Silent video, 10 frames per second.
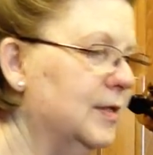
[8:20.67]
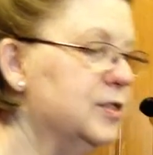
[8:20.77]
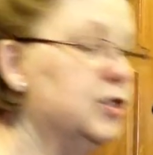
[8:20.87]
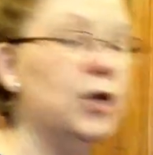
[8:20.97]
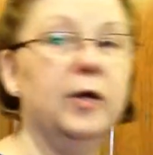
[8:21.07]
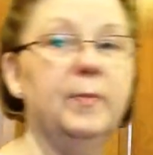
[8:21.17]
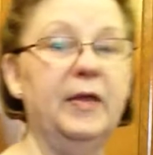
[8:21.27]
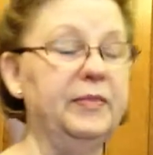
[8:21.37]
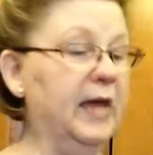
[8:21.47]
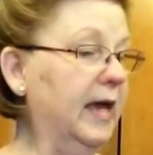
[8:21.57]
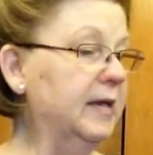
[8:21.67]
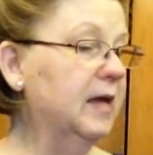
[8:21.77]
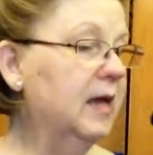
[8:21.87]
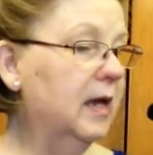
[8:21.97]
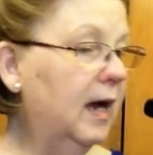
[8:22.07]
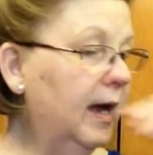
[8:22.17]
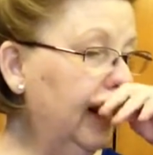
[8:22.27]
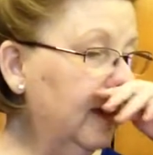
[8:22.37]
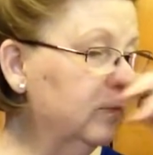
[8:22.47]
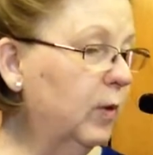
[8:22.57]
Sorry about that. I
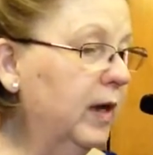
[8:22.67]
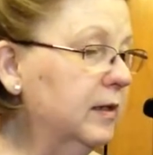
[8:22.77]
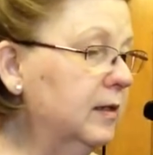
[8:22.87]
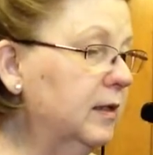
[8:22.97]
had one